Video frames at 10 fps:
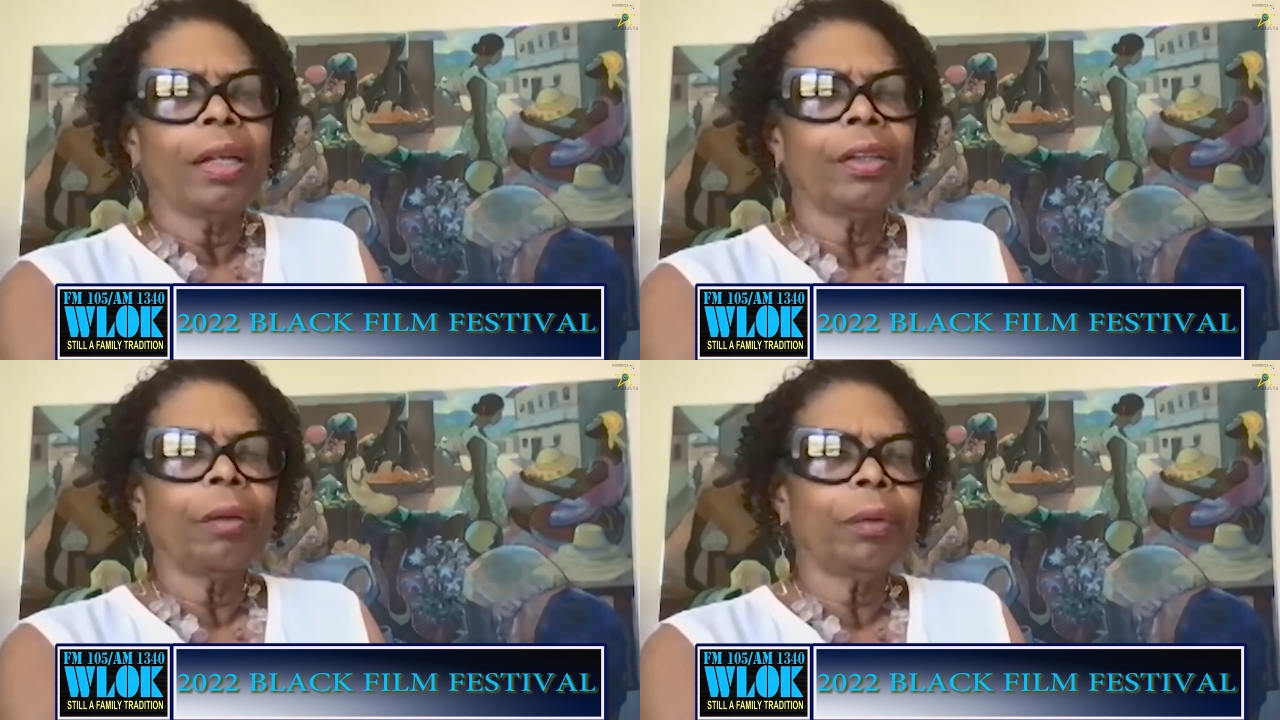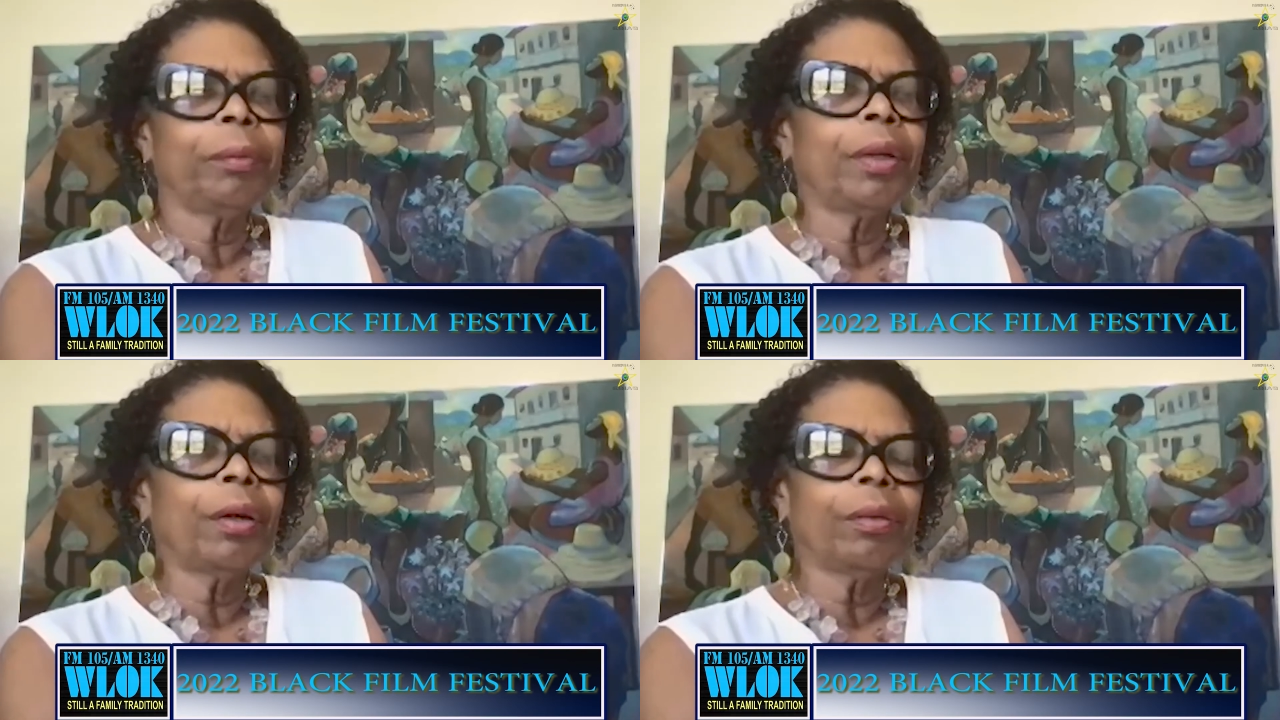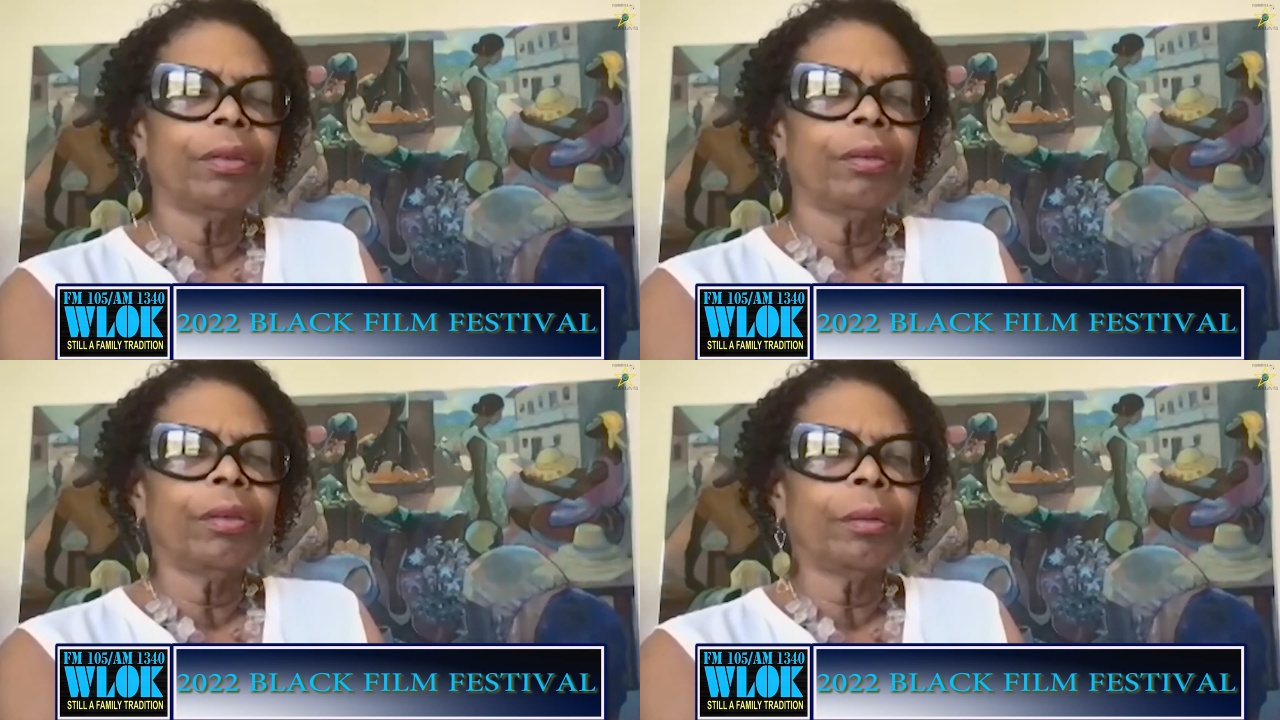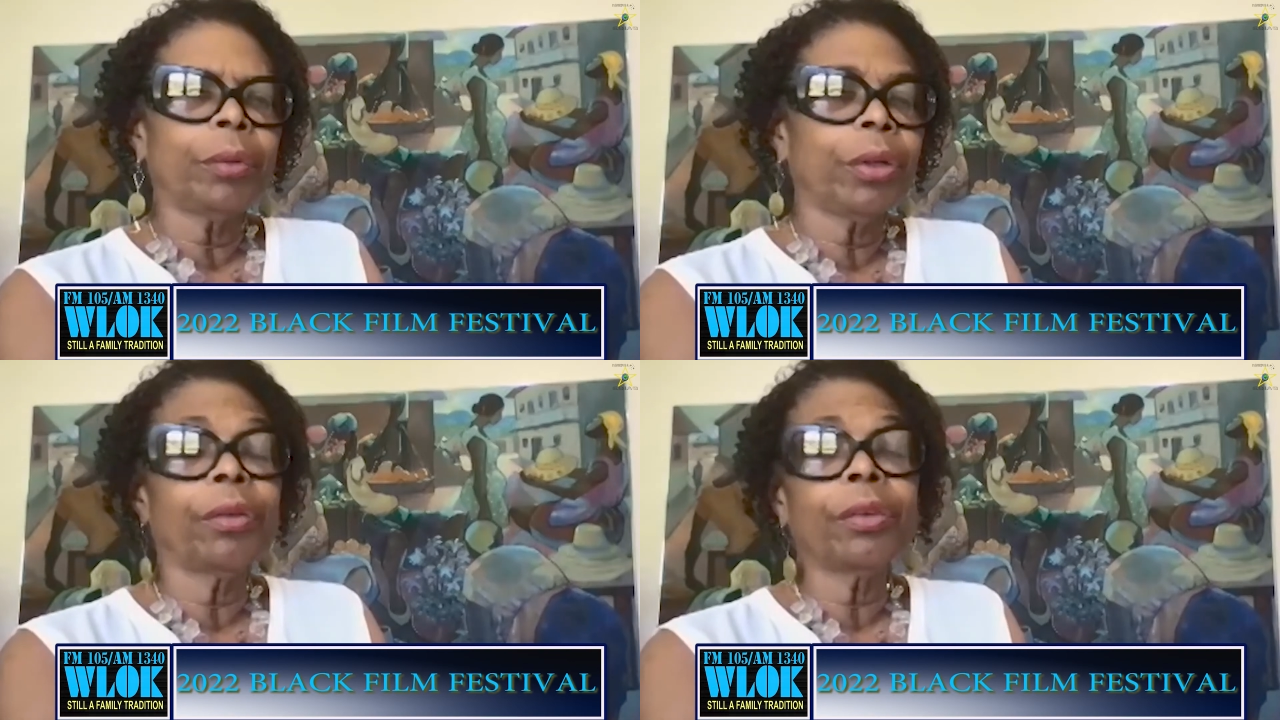you know we would go to some
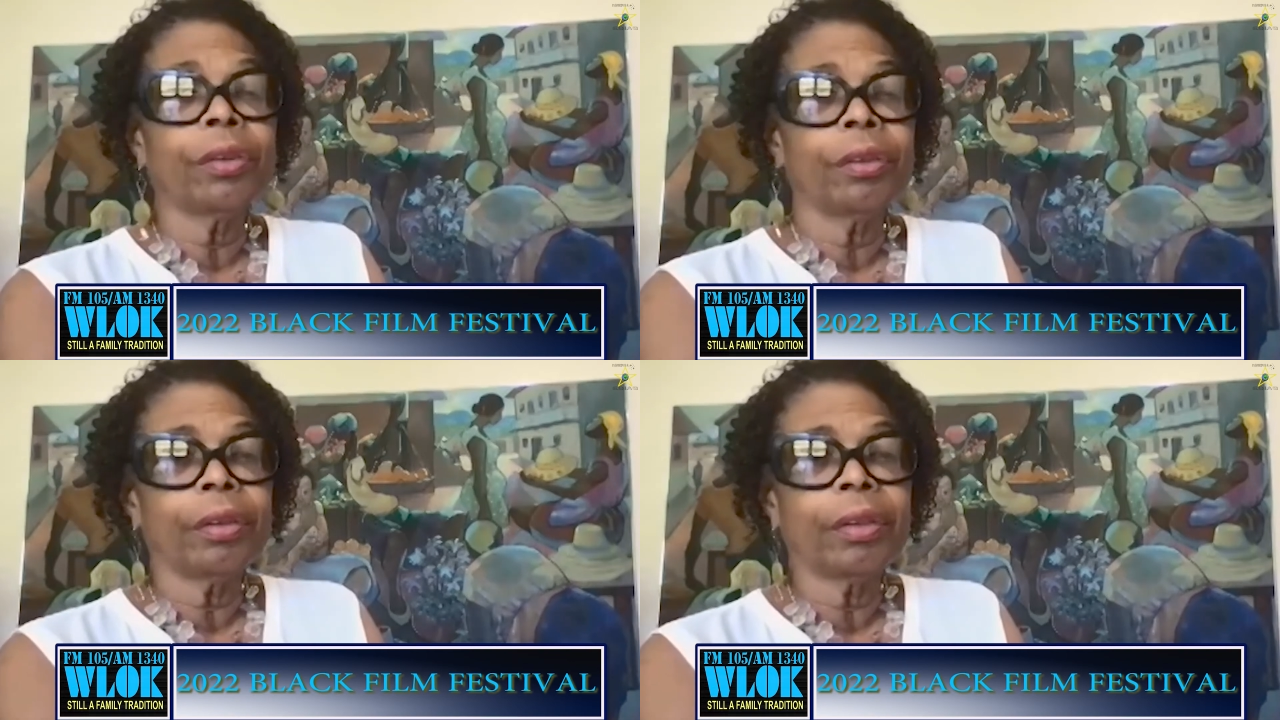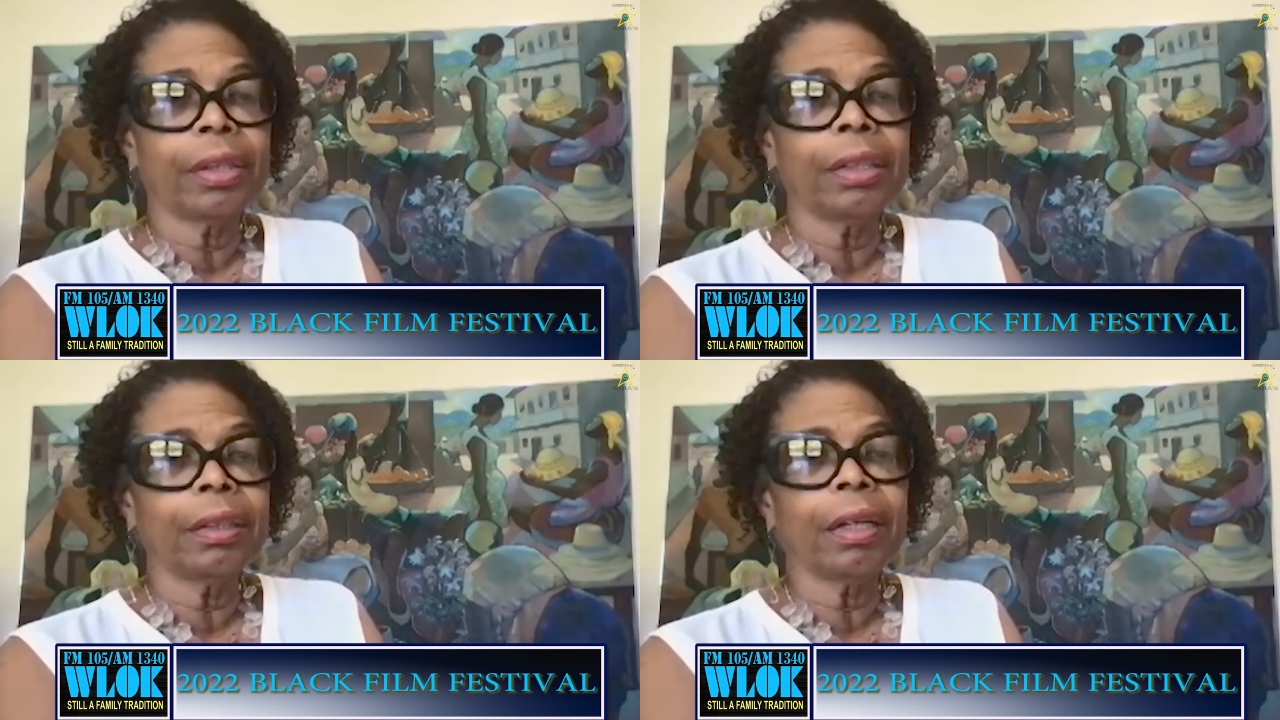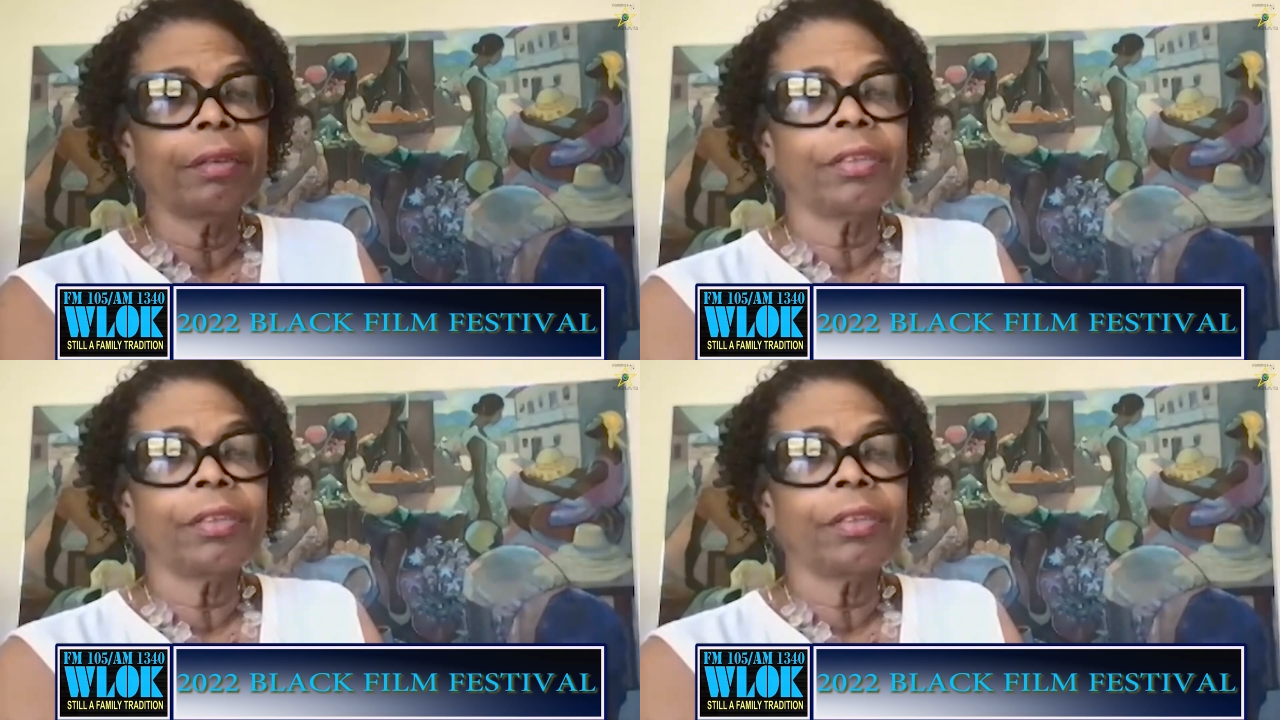rehearsals and see stuff.